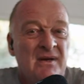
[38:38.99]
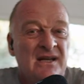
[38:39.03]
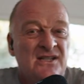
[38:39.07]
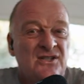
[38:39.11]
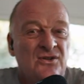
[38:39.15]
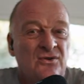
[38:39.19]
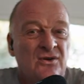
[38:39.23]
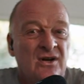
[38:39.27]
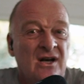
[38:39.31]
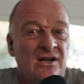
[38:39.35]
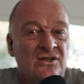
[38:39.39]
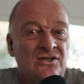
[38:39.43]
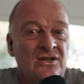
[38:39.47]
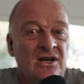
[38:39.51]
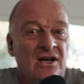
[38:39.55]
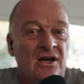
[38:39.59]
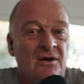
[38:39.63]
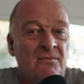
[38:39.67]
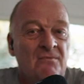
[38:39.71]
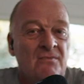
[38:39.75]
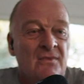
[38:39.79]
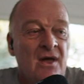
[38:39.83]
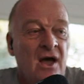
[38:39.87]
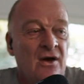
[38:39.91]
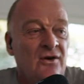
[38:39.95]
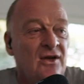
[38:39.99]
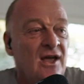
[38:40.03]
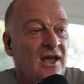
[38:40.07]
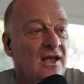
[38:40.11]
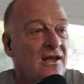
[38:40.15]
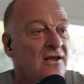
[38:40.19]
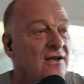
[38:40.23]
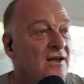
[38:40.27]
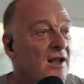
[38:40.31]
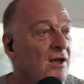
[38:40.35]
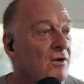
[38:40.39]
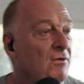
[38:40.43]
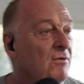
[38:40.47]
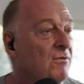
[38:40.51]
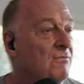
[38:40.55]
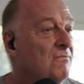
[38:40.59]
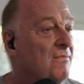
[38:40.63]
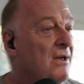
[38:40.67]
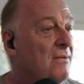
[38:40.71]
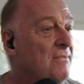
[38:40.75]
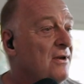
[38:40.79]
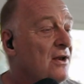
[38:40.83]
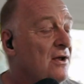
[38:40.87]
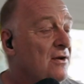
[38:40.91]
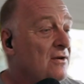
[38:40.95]
Bit too close to home. Okay, no,
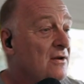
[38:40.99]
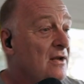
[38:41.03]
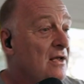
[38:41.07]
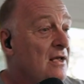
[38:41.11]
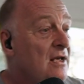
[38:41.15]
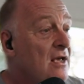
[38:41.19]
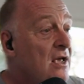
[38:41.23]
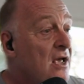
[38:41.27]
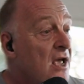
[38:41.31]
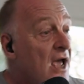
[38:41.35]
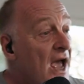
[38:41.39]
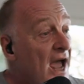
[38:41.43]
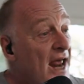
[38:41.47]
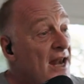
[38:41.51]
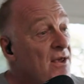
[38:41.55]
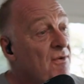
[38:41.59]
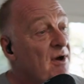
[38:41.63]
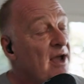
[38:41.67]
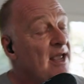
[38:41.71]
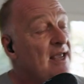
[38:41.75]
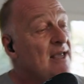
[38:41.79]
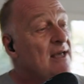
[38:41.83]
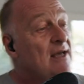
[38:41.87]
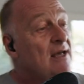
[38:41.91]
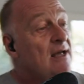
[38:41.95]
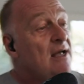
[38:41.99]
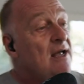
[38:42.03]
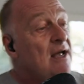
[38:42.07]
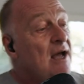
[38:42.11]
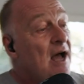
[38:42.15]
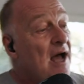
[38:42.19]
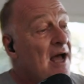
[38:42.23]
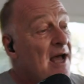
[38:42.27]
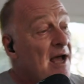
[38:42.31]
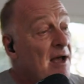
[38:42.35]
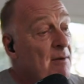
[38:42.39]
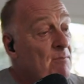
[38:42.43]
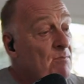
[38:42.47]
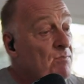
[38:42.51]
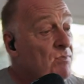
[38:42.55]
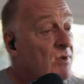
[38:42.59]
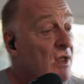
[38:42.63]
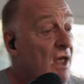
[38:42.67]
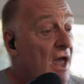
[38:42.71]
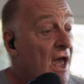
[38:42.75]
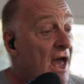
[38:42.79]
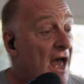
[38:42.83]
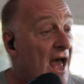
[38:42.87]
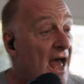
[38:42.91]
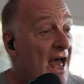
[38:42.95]
maybe not. Anyway,
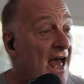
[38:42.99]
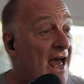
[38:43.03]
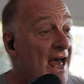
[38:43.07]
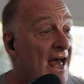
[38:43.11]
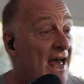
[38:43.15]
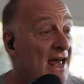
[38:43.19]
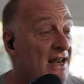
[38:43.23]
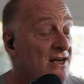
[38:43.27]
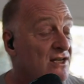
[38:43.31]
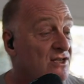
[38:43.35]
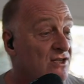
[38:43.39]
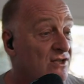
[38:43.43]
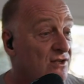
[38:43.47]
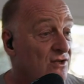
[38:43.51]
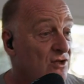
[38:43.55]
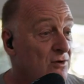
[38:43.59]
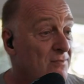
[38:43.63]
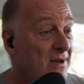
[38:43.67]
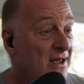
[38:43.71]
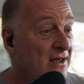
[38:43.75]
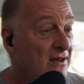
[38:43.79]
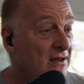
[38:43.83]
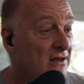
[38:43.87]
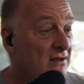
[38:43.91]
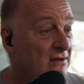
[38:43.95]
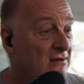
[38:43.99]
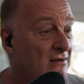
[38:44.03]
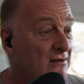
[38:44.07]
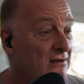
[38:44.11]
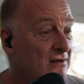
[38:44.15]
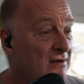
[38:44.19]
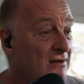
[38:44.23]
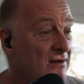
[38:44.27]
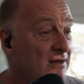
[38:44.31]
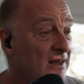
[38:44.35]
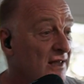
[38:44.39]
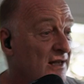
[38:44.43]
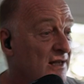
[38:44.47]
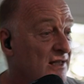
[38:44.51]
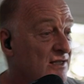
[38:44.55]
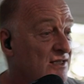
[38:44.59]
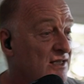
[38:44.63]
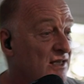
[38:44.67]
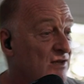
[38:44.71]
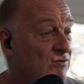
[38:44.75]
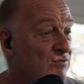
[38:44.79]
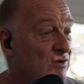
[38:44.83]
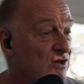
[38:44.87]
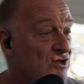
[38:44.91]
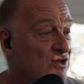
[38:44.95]
and you may... Then
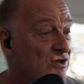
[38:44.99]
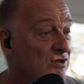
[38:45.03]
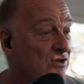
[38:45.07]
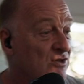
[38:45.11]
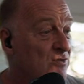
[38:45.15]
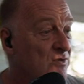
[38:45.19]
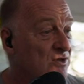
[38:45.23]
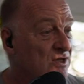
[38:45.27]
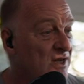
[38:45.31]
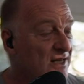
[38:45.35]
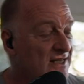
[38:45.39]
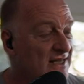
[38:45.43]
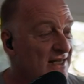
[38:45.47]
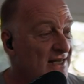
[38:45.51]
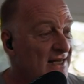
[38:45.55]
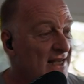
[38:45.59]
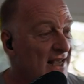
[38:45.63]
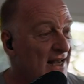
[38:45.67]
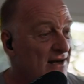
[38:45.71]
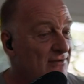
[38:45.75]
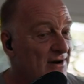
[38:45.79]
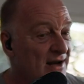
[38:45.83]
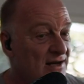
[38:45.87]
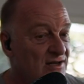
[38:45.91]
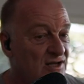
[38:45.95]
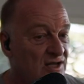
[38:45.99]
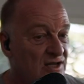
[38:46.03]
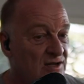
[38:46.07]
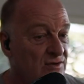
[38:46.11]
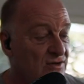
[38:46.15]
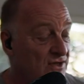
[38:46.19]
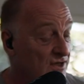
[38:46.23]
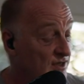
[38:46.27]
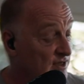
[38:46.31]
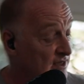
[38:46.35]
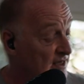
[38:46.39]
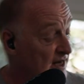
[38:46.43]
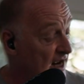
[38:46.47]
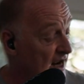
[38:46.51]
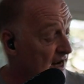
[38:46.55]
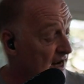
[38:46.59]
there's the originals, which I didn't get around to using